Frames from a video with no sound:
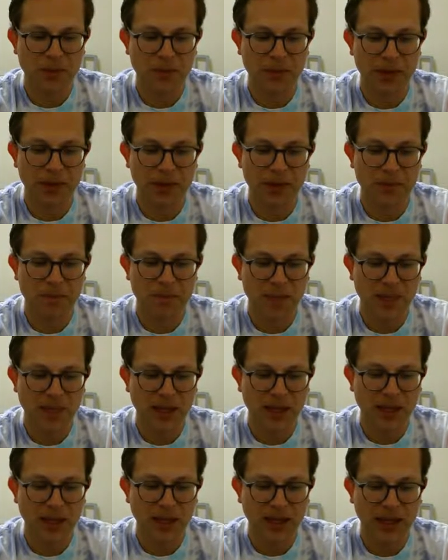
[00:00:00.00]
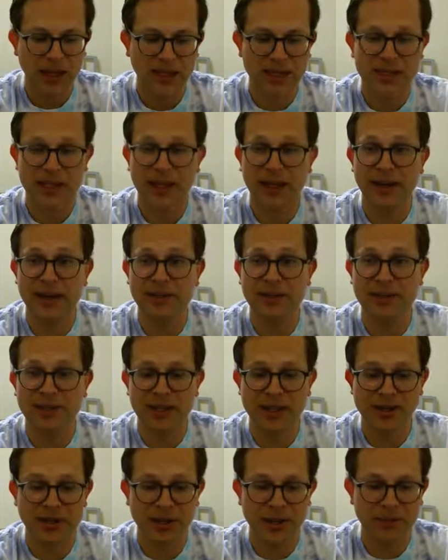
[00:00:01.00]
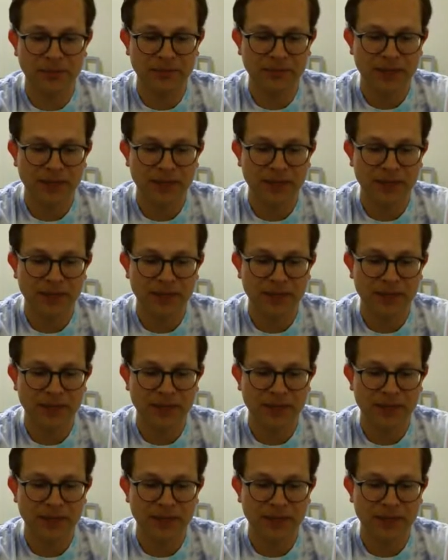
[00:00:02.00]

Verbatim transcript: but it's not necessary.